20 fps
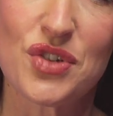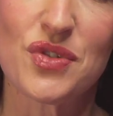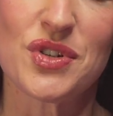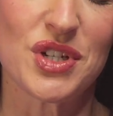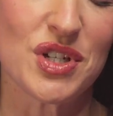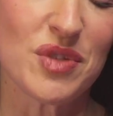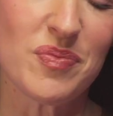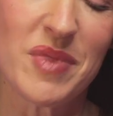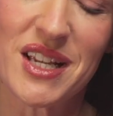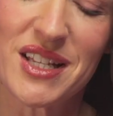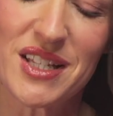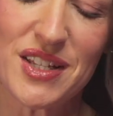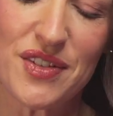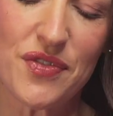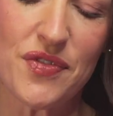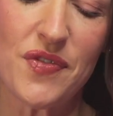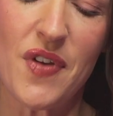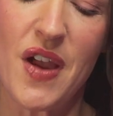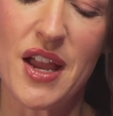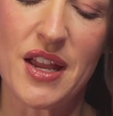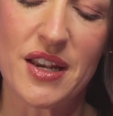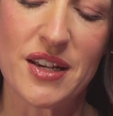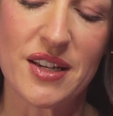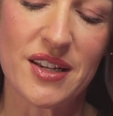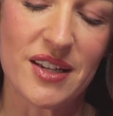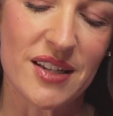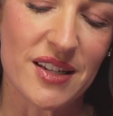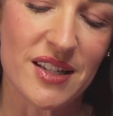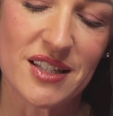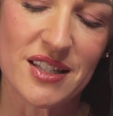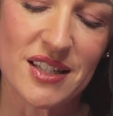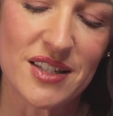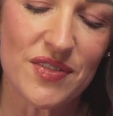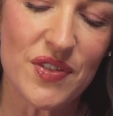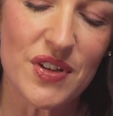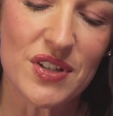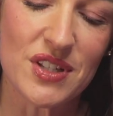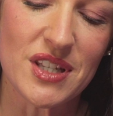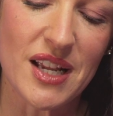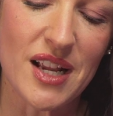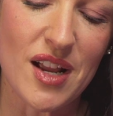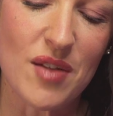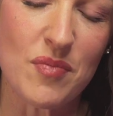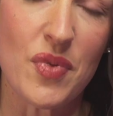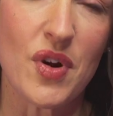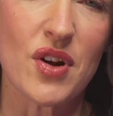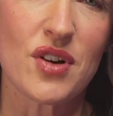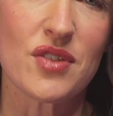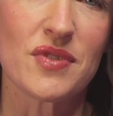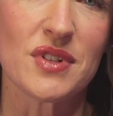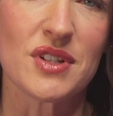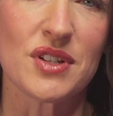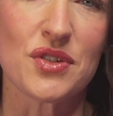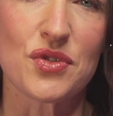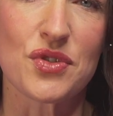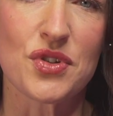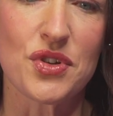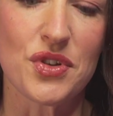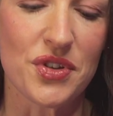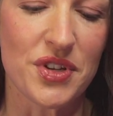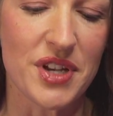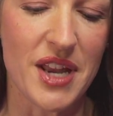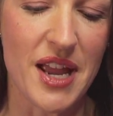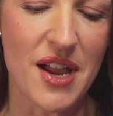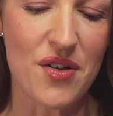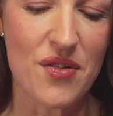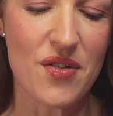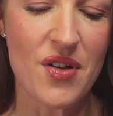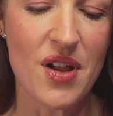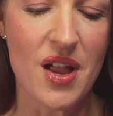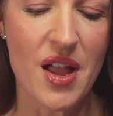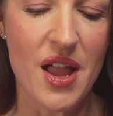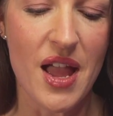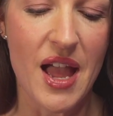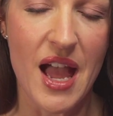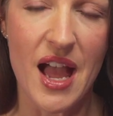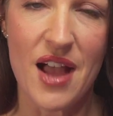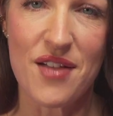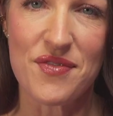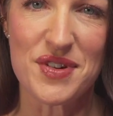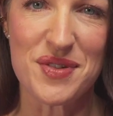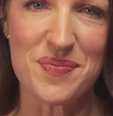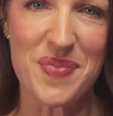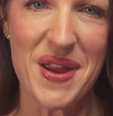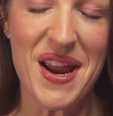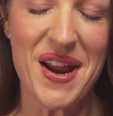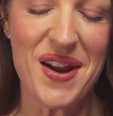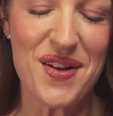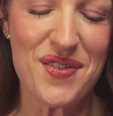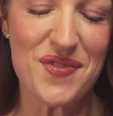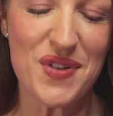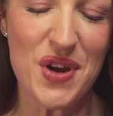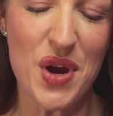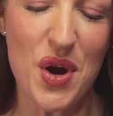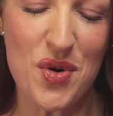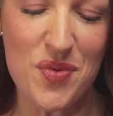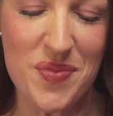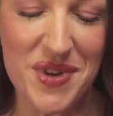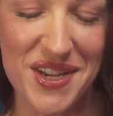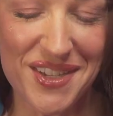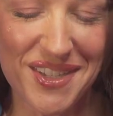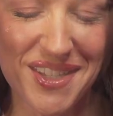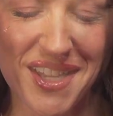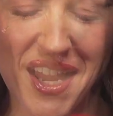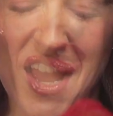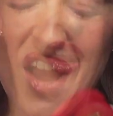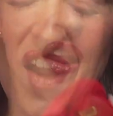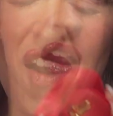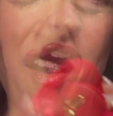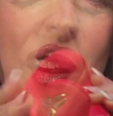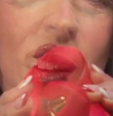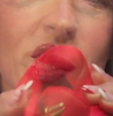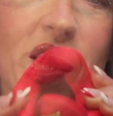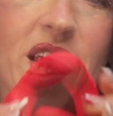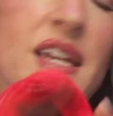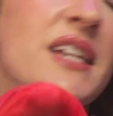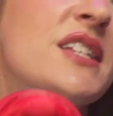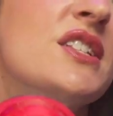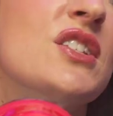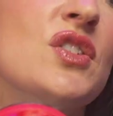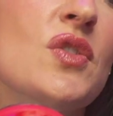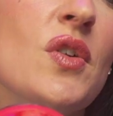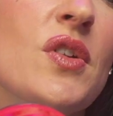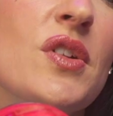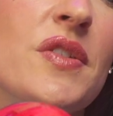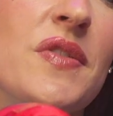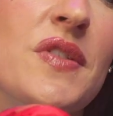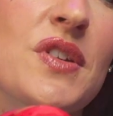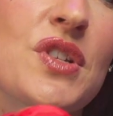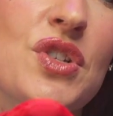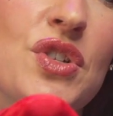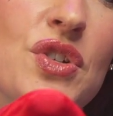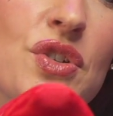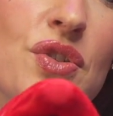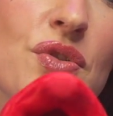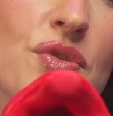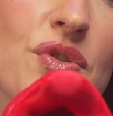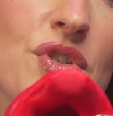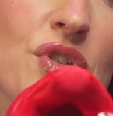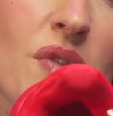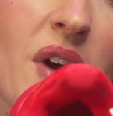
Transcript: It just makes it fun, and it feels like I'm part of a little cult now, having a pair of Kobe's. On the insole of the shoe, you